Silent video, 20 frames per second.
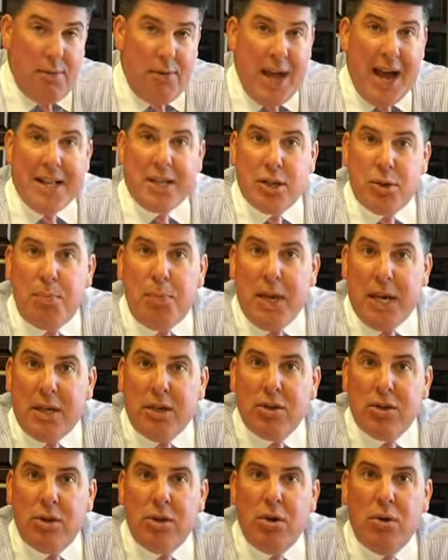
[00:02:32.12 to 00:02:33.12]
that
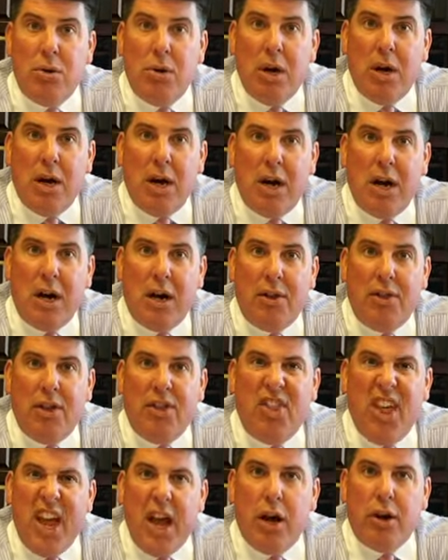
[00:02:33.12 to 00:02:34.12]
speaks to
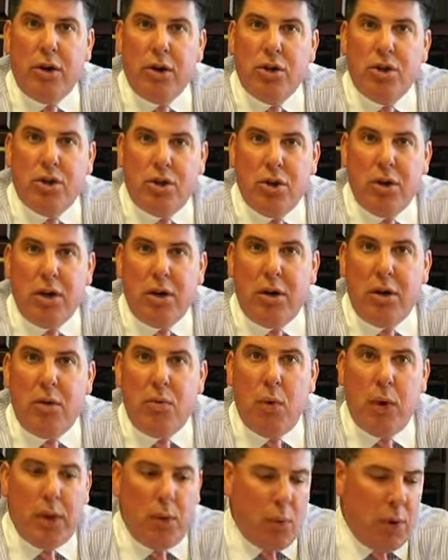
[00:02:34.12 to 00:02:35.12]
that they understood
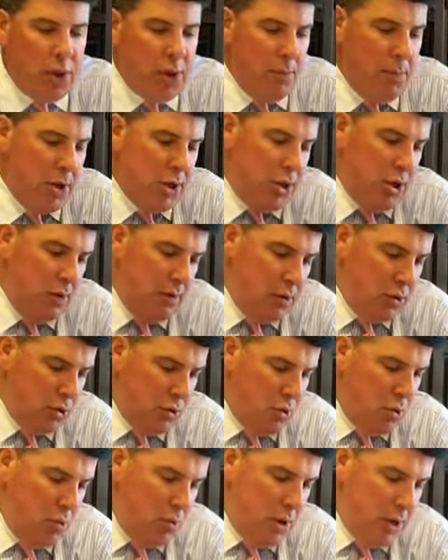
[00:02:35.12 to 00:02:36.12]
what the mission of the
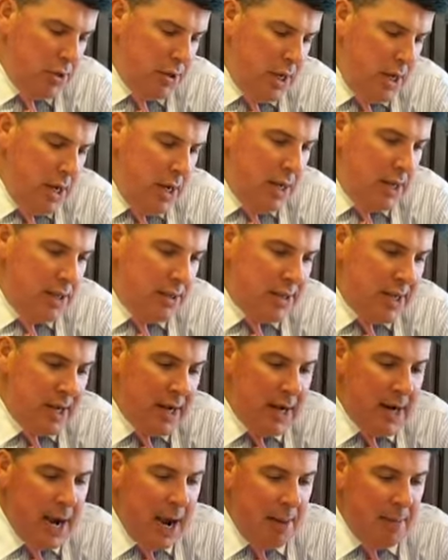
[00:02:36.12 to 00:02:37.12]
school was. The
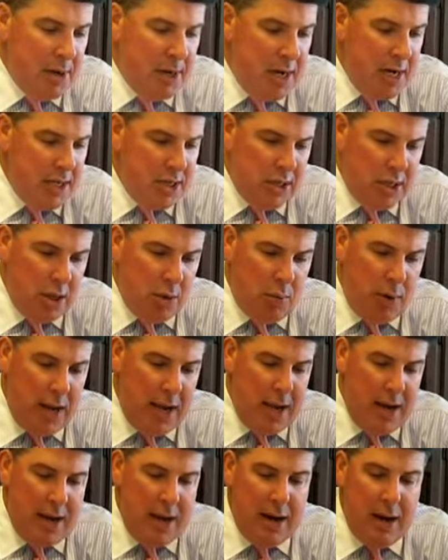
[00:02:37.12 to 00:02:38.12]
second commendation that we
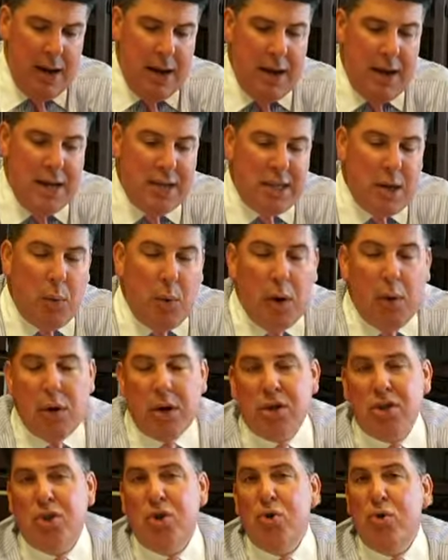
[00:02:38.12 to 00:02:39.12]
had is that we were
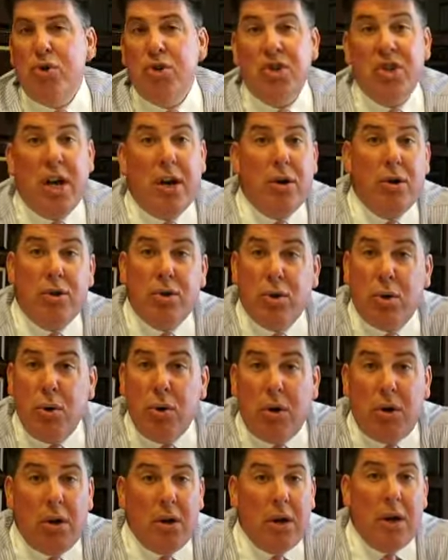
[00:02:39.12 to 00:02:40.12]
a student-centered
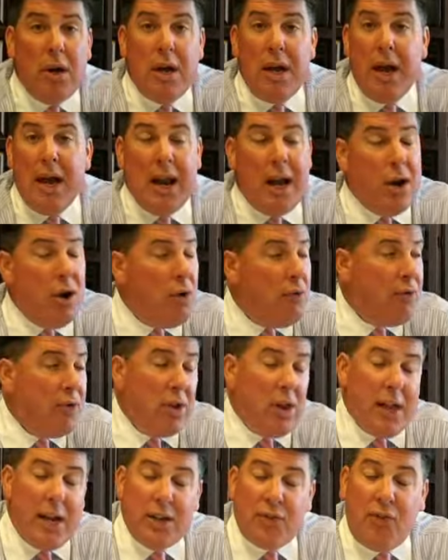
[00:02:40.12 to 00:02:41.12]
school. And I know for
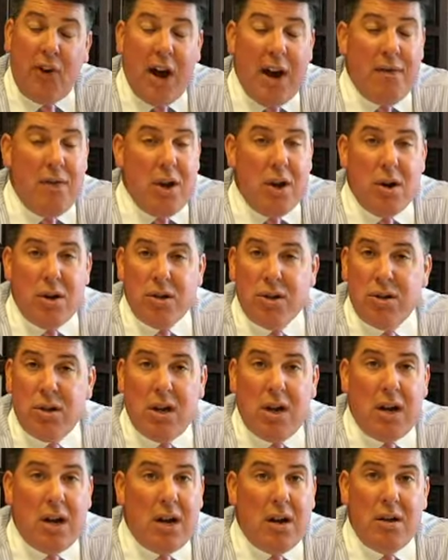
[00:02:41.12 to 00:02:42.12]
the last 5 years,
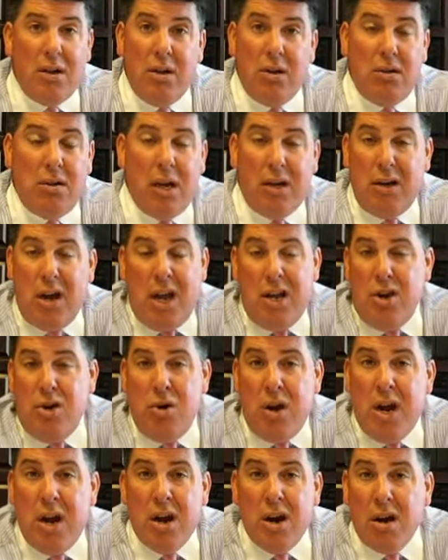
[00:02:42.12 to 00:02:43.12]
you
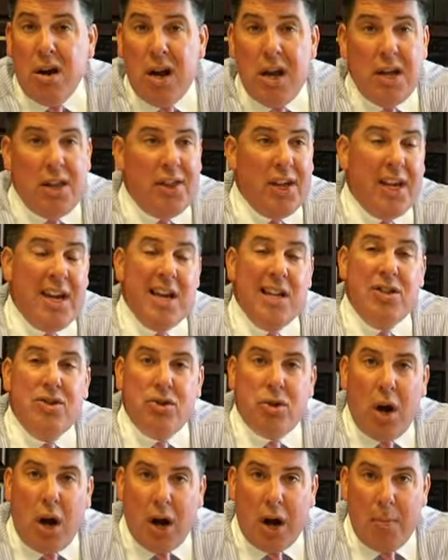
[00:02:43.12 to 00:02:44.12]
hear the kids
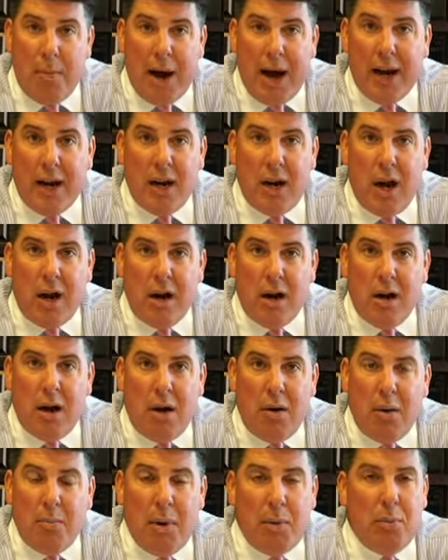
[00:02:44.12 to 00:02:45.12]
talk about it.
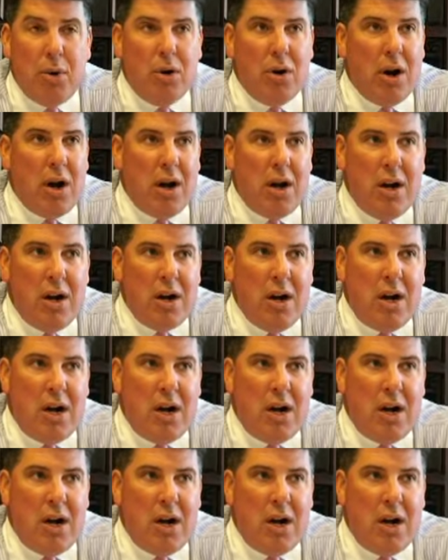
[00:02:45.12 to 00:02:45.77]
I remember